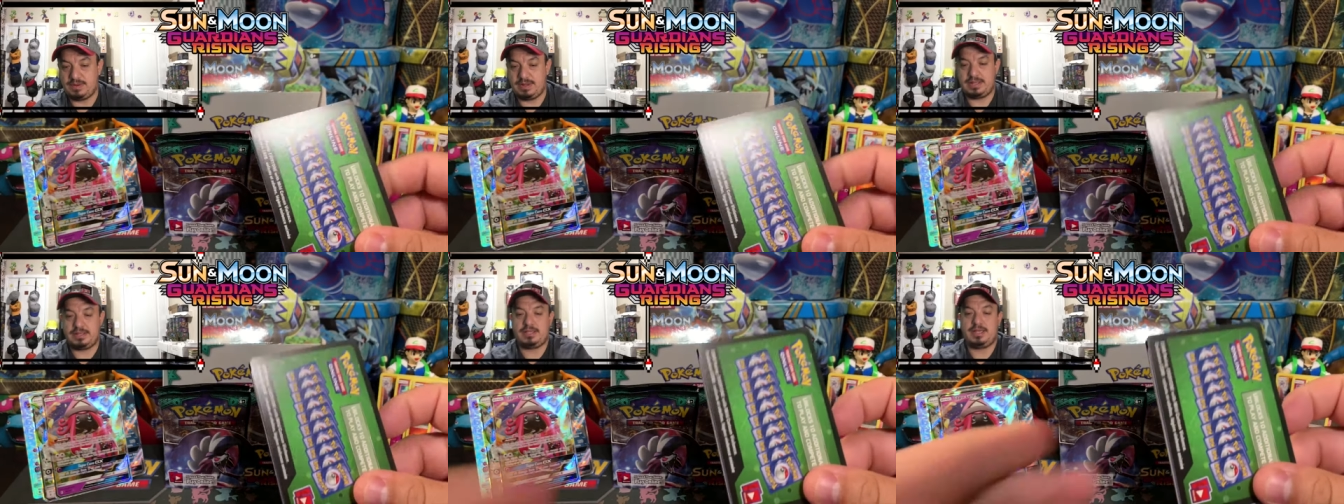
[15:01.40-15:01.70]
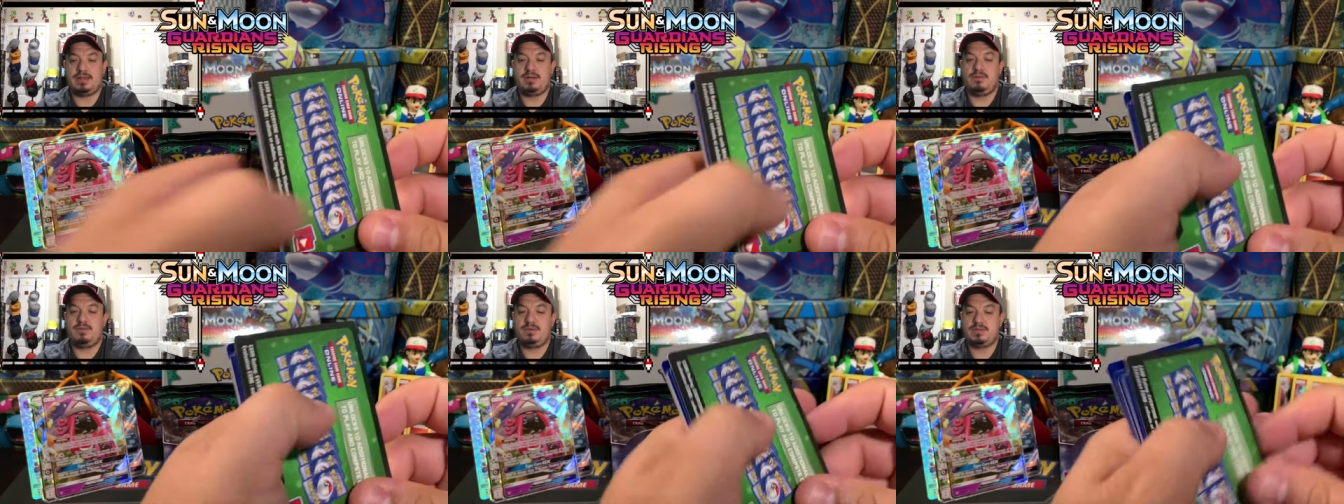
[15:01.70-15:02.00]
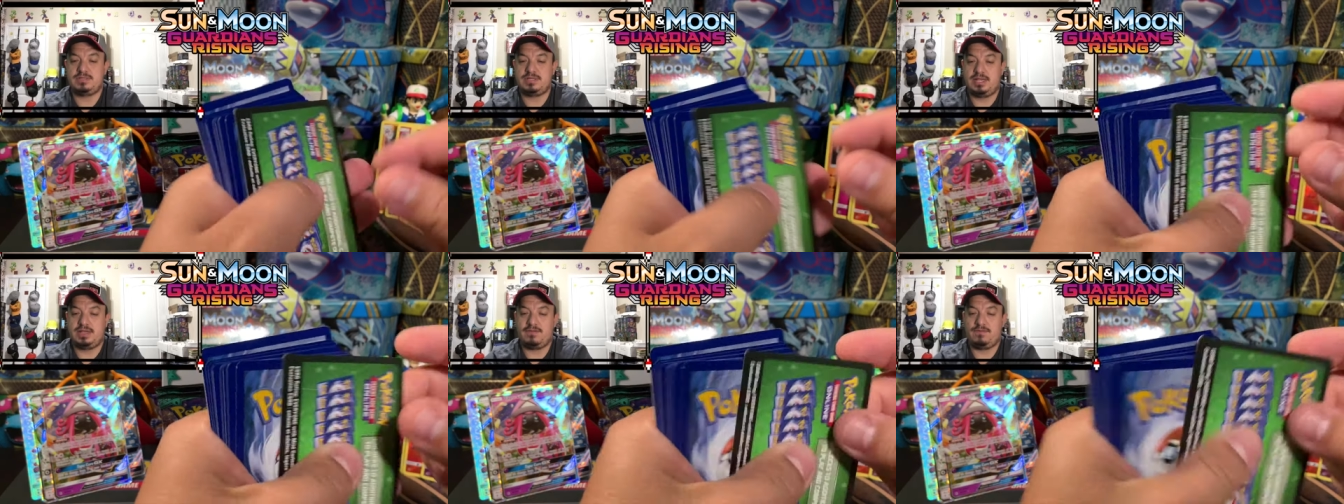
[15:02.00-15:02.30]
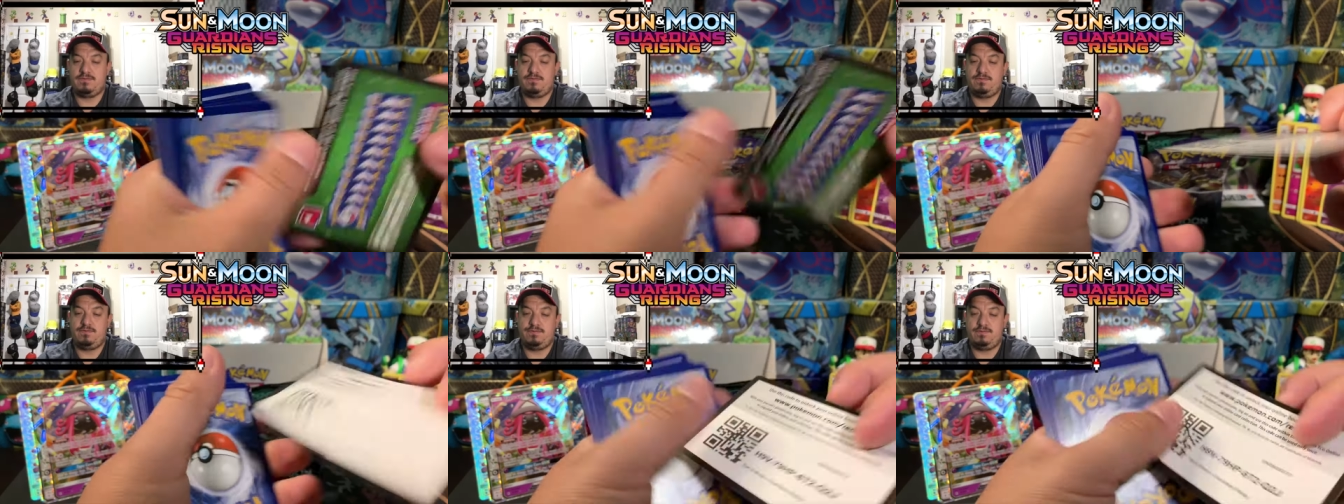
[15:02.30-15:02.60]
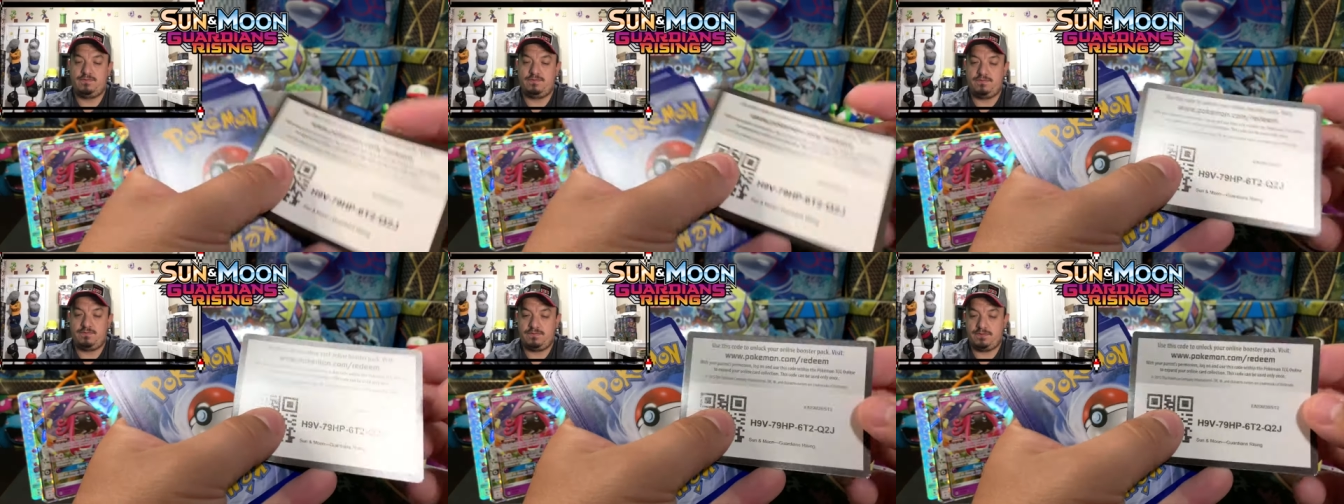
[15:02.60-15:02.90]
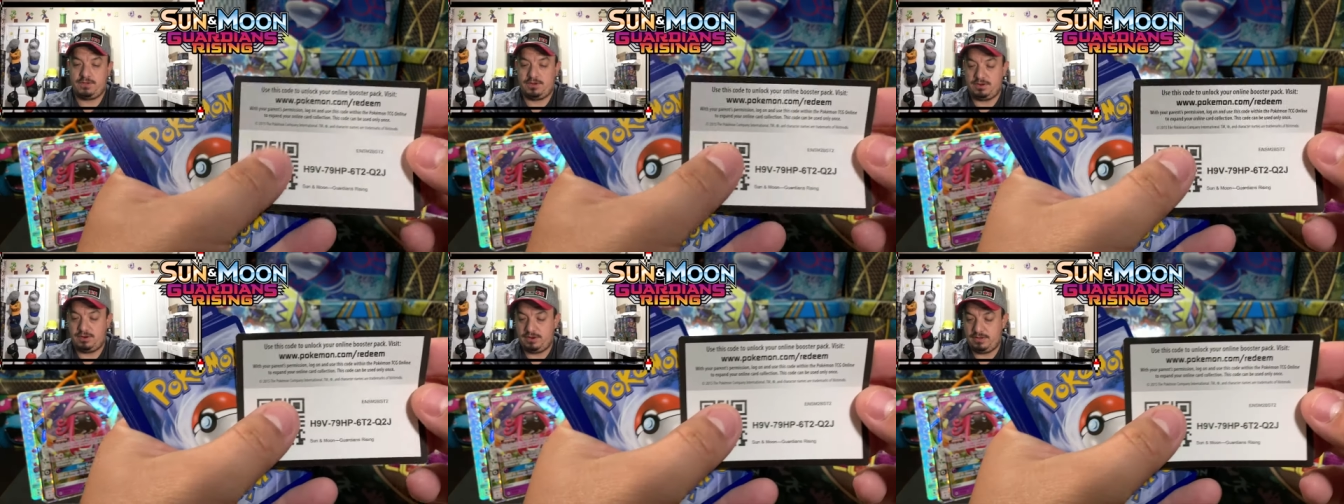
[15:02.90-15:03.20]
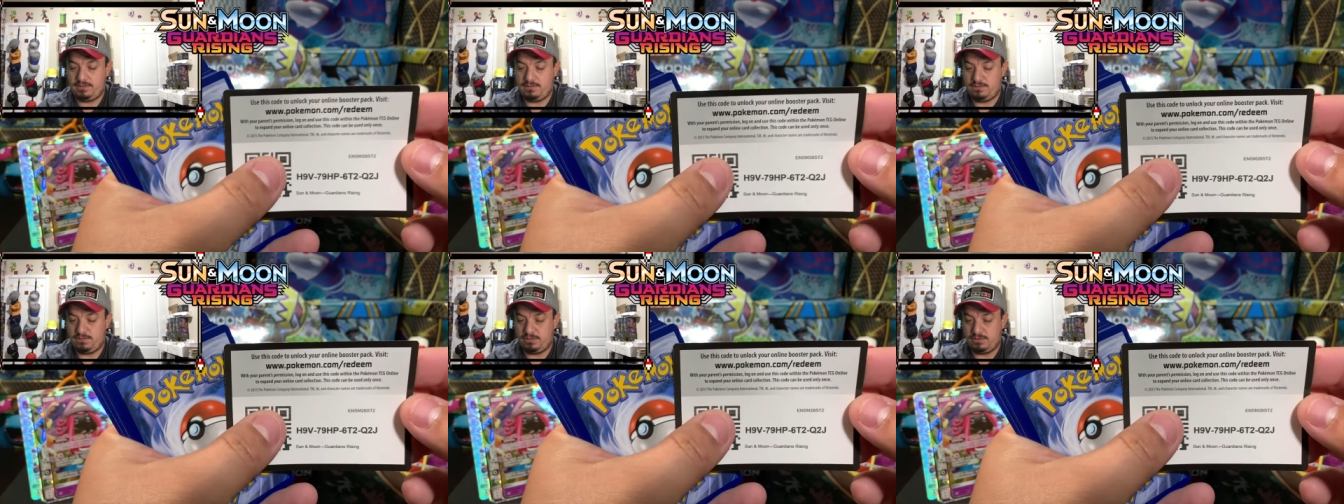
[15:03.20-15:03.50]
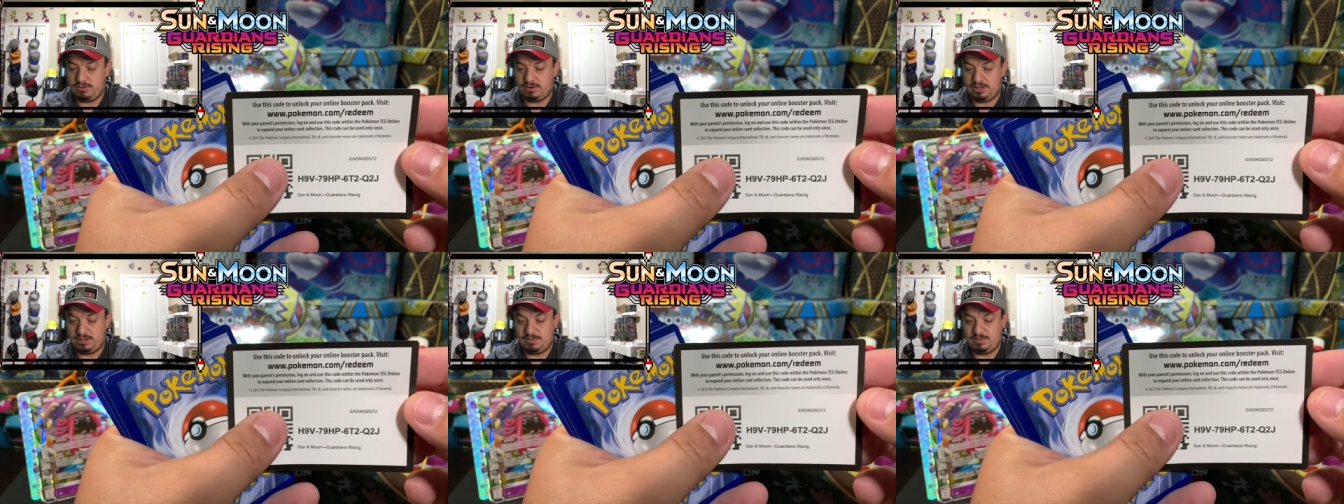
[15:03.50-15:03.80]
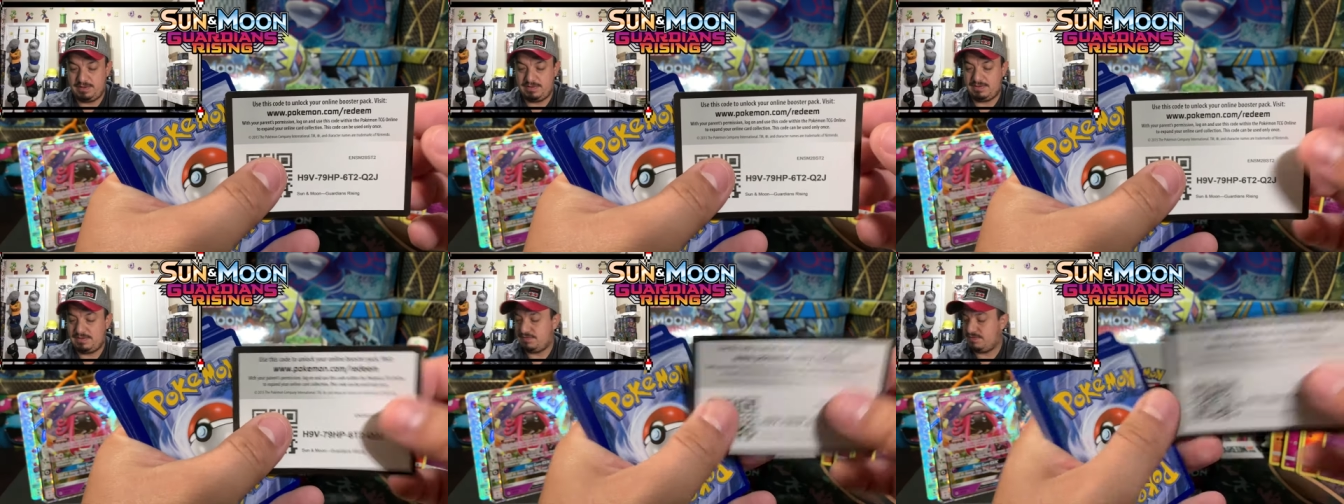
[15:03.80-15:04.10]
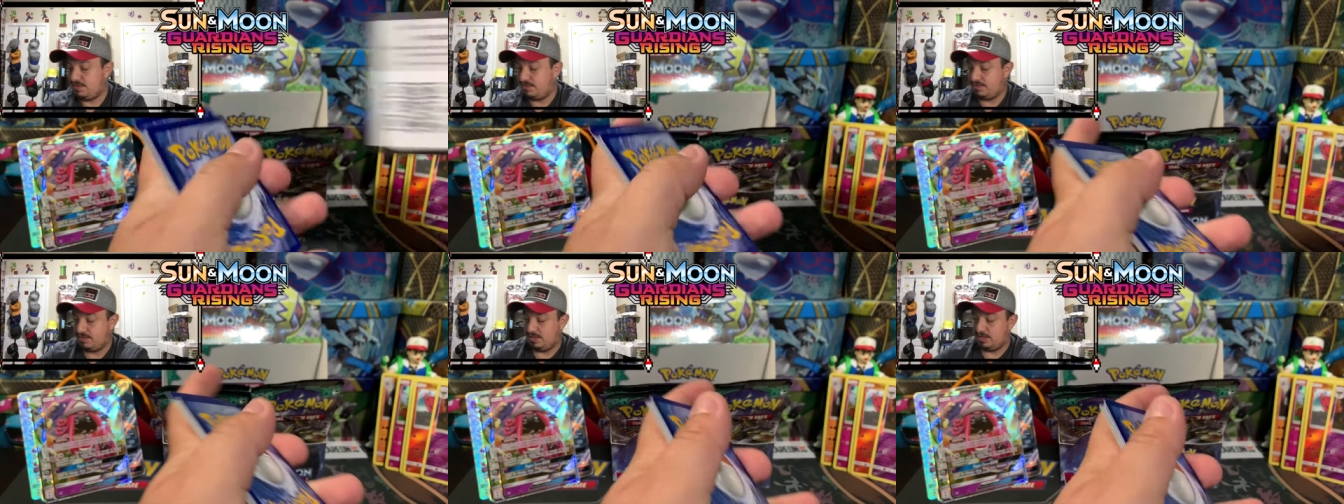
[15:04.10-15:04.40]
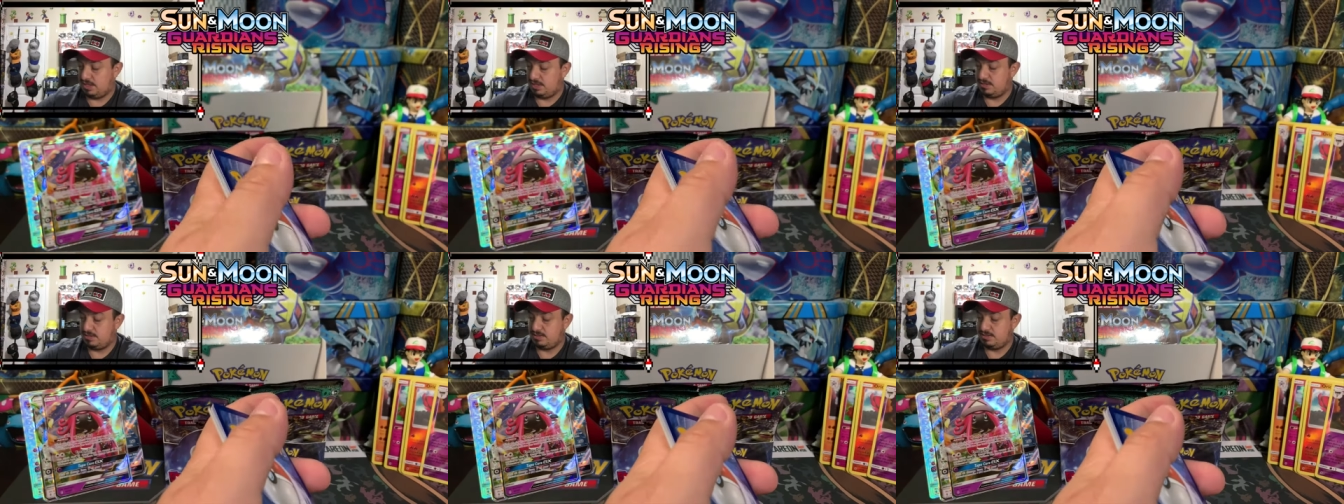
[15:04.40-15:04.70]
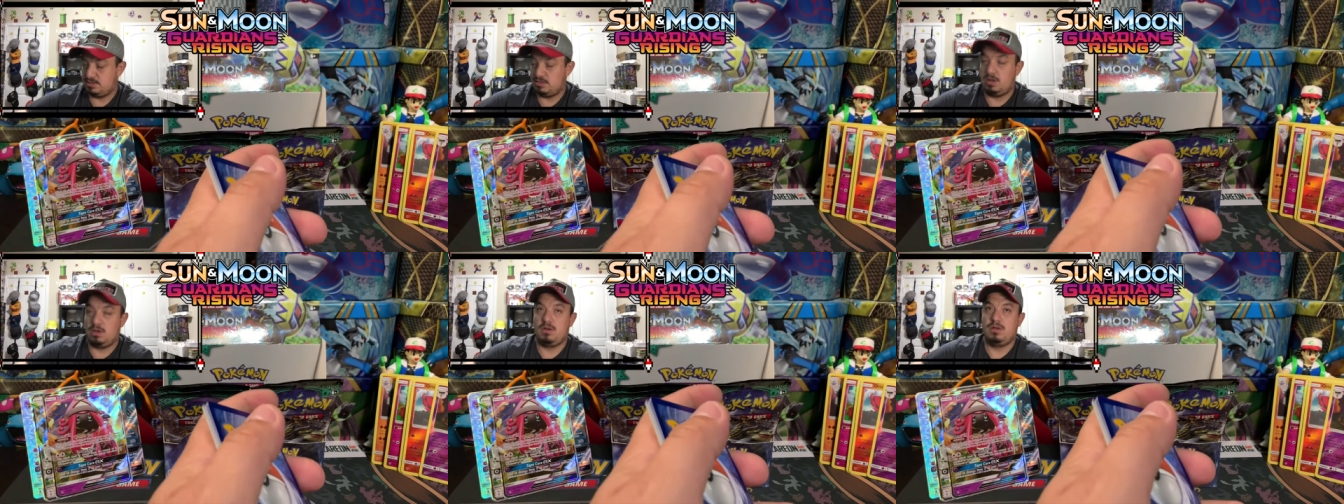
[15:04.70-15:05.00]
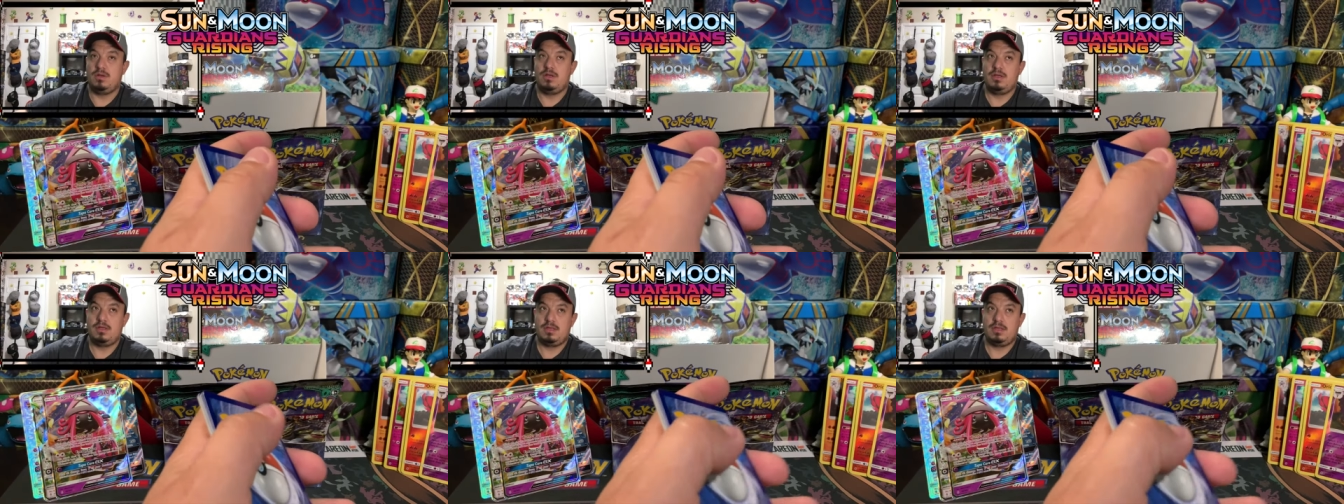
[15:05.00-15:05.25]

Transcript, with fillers: right there was like 30, 40, maybe $50. No,